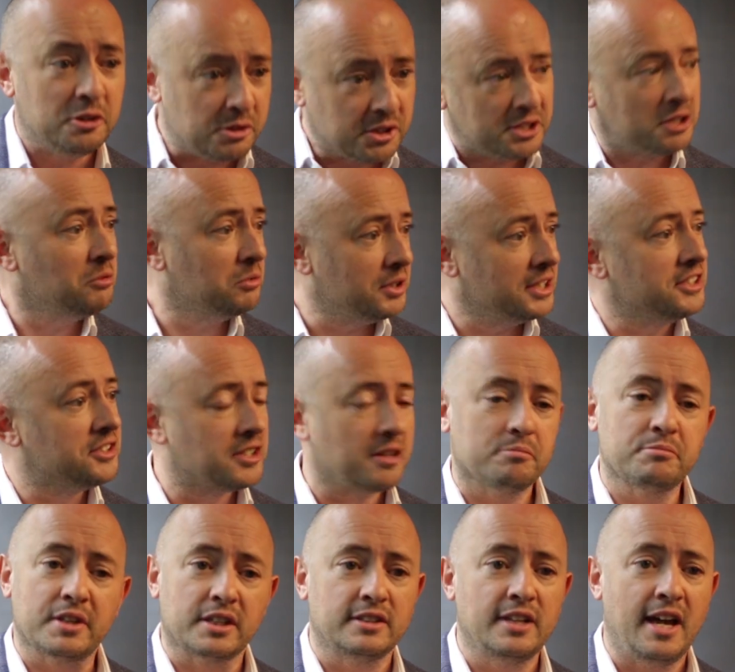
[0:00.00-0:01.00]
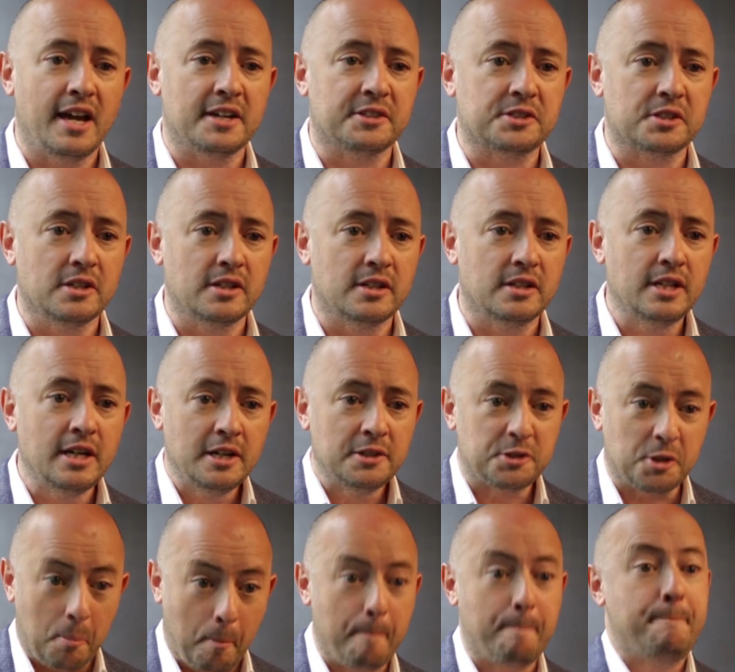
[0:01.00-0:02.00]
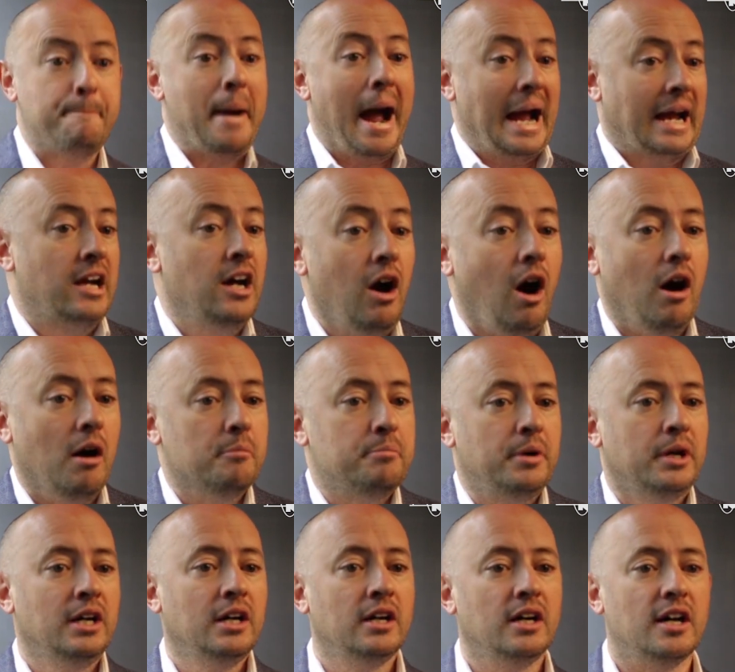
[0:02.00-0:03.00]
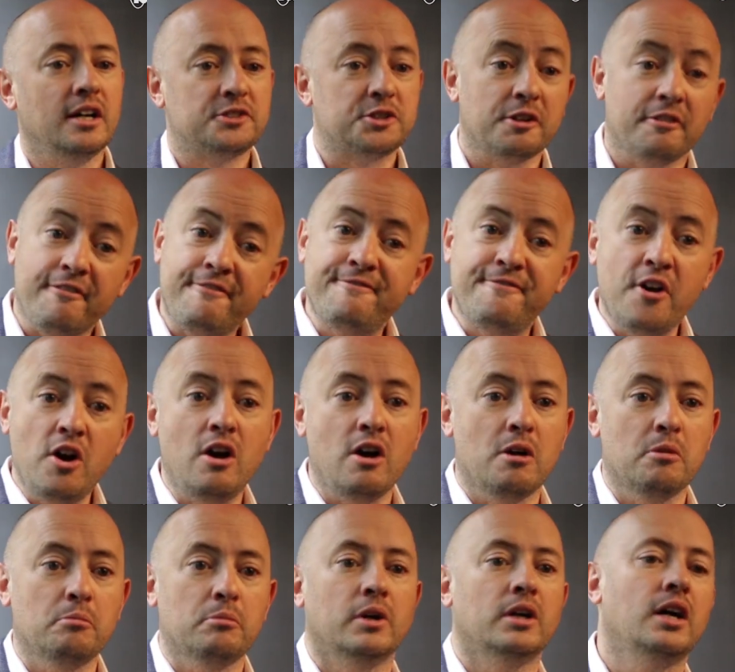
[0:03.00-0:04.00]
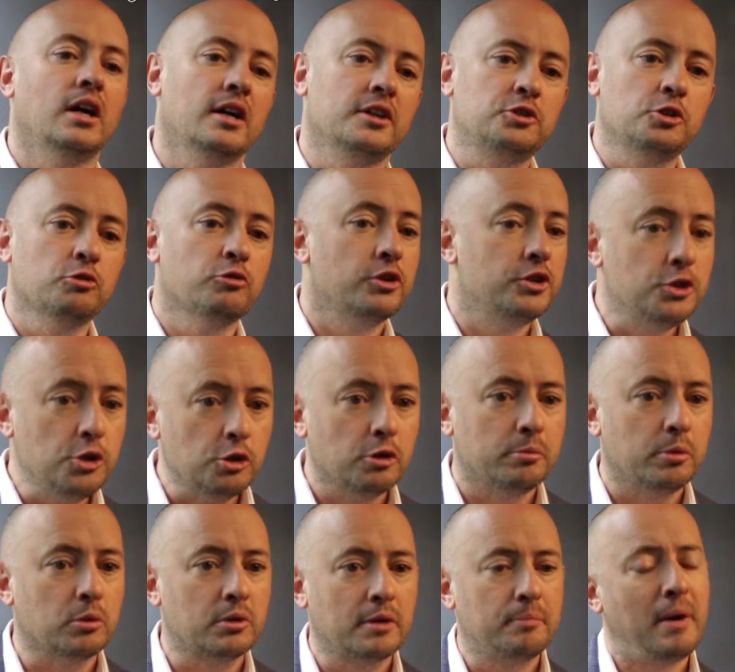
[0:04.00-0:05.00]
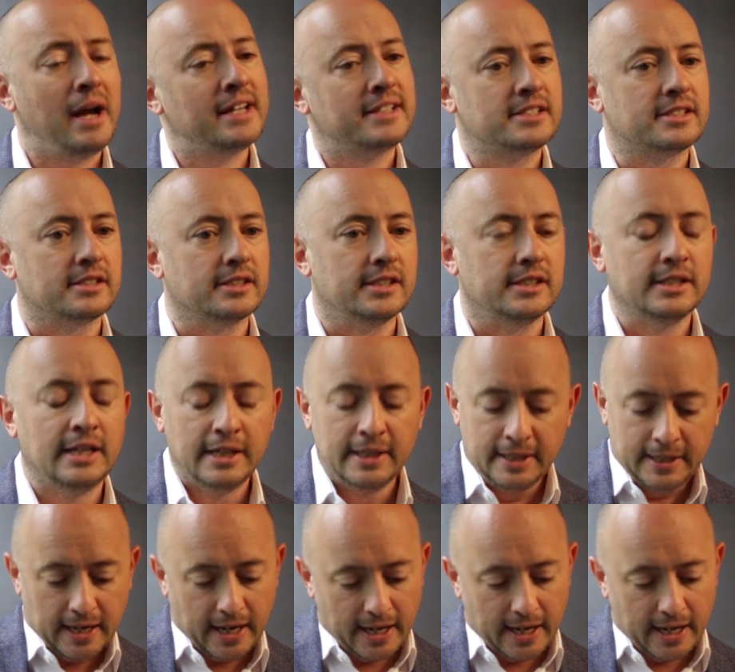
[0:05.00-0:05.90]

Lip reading: You still need something there to back up, to firm your renewable capacity.